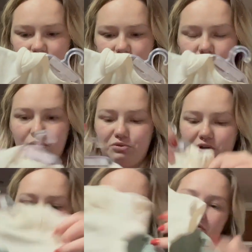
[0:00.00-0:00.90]

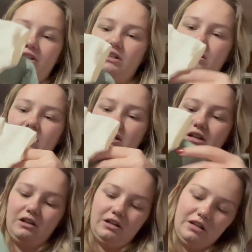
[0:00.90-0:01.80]
Newborn outfit.
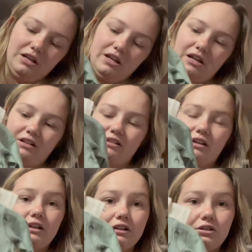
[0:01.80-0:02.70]
It's
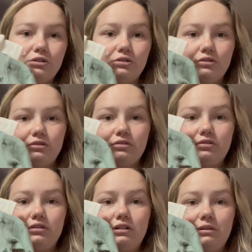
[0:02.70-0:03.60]
like a little
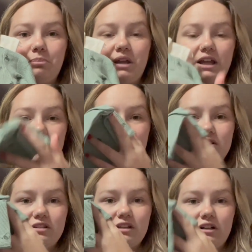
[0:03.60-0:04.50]

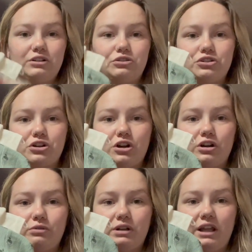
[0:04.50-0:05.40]
pants and a little
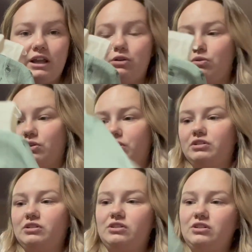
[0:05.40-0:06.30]
shirt with
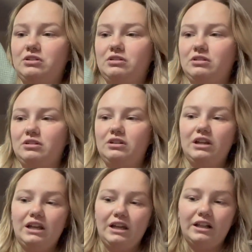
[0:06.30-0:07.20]
acorns.
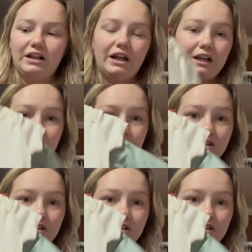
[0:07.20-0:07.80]
And then it has the